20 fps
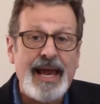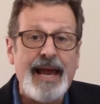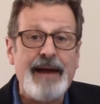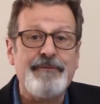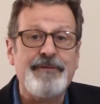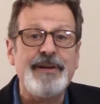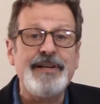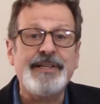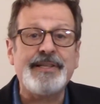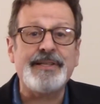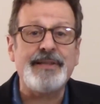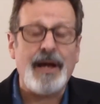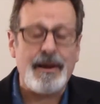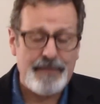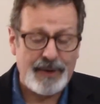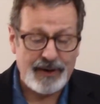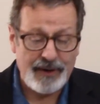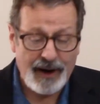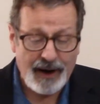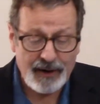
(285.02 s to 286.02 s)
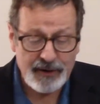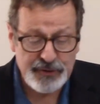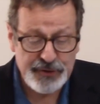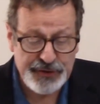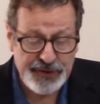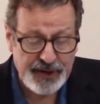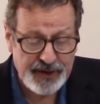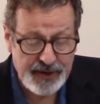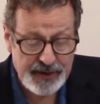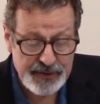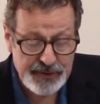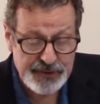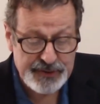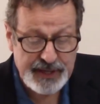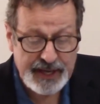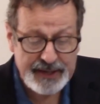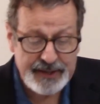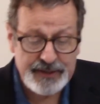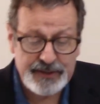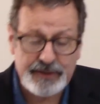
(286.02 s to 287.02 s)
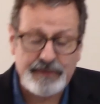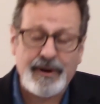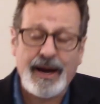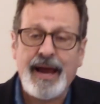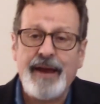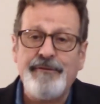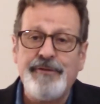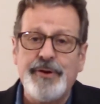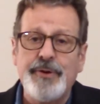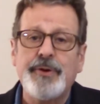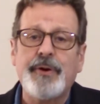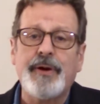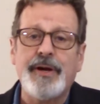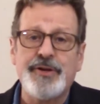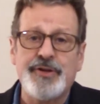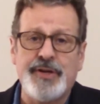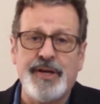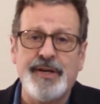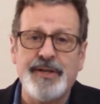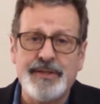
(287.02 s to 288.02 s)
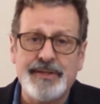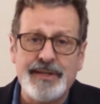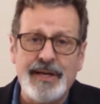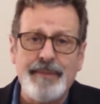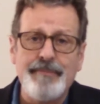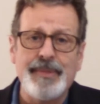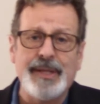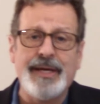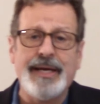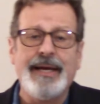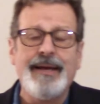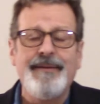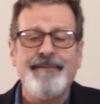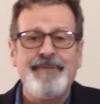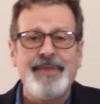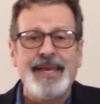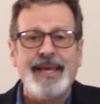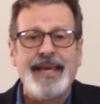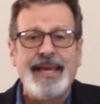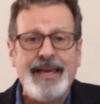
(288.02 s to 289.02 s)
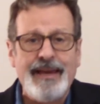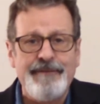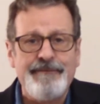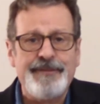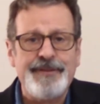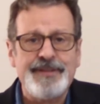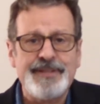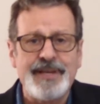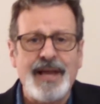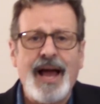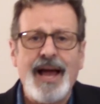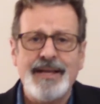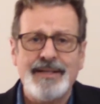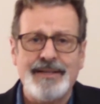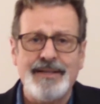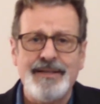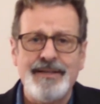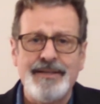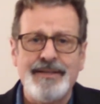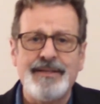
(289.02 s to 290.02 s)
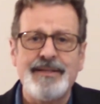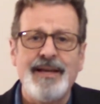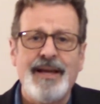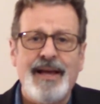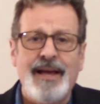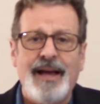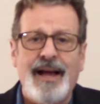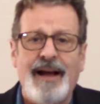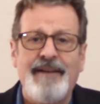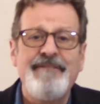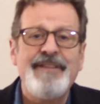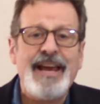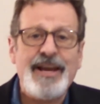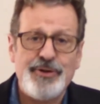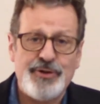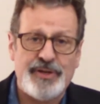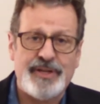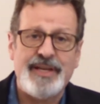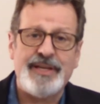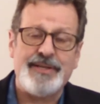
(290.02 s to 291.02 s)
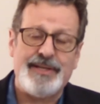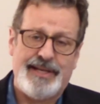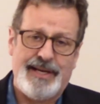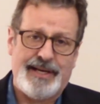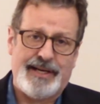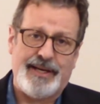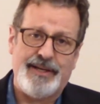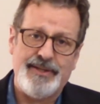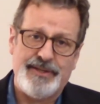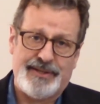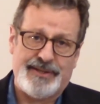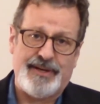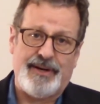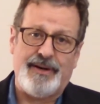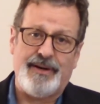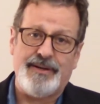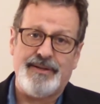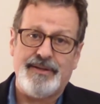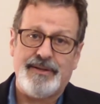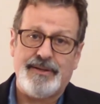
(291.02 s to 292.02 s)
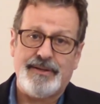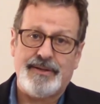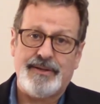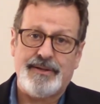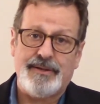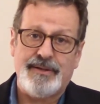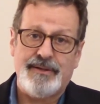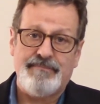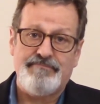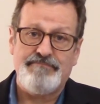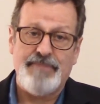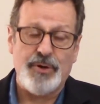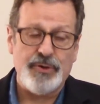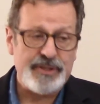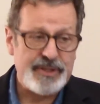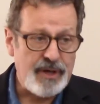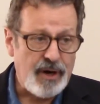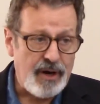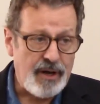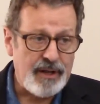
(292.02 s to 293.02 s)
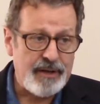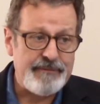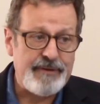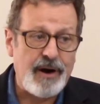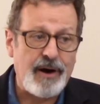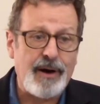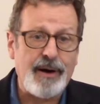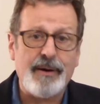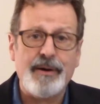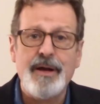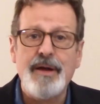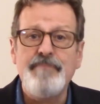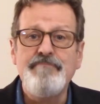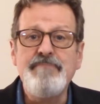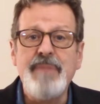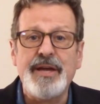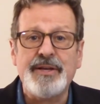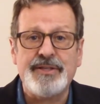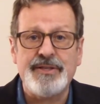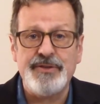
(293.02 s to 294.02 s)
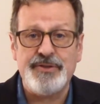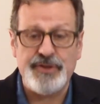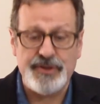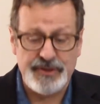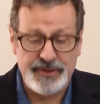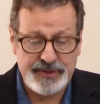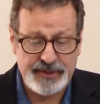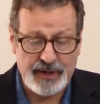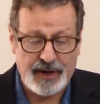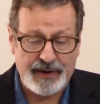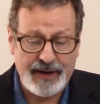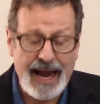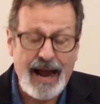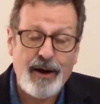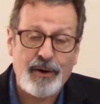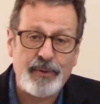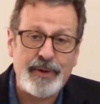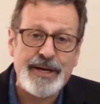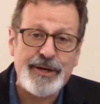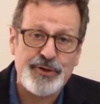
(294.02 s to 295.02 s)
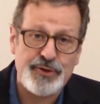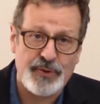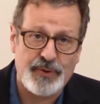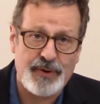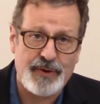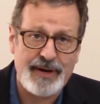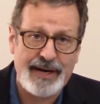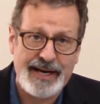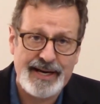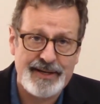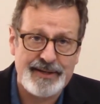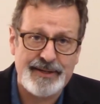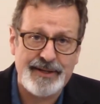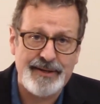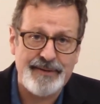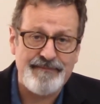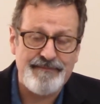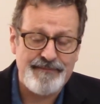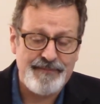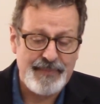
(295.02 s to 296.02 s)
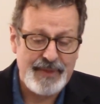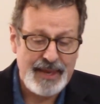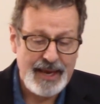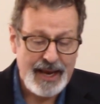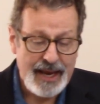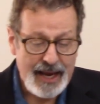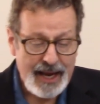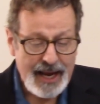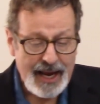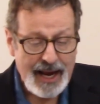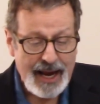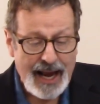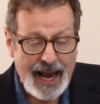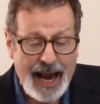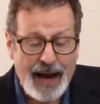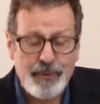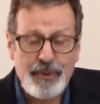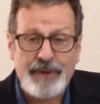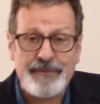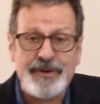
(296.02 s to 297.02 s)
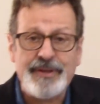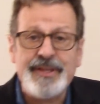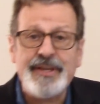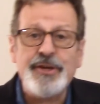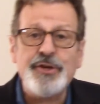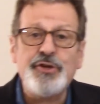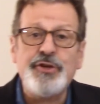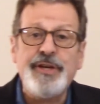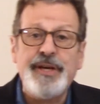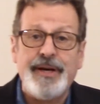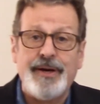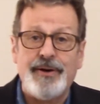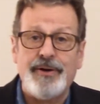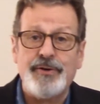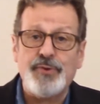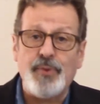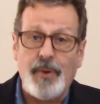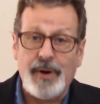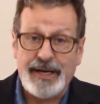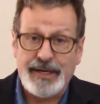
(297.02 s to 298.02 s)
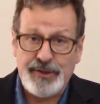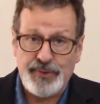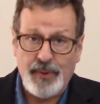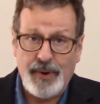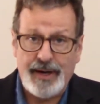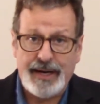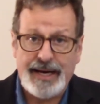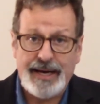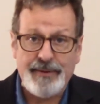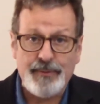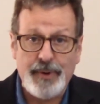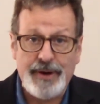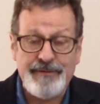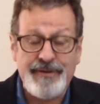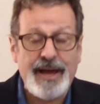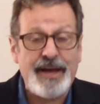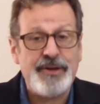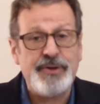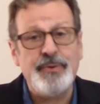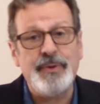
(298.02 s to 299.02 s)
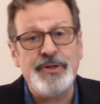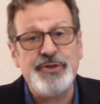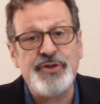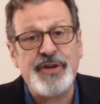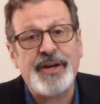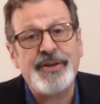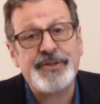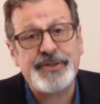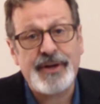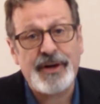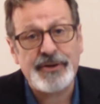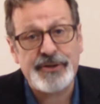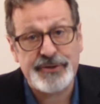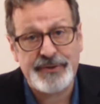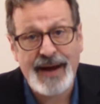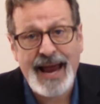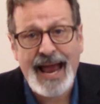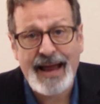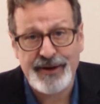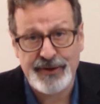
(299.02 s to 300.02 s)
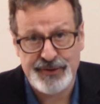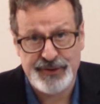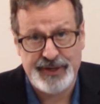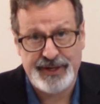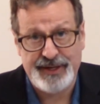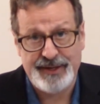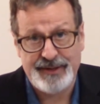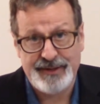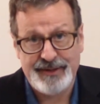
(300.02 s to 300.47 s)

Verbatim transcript: every summer, our church, that is Grandview Christian Assembly, emphasizes evangelistic concerns. Most all of our messages are outreach oriented. However, this year, 2020, we've had to adjust our strategy.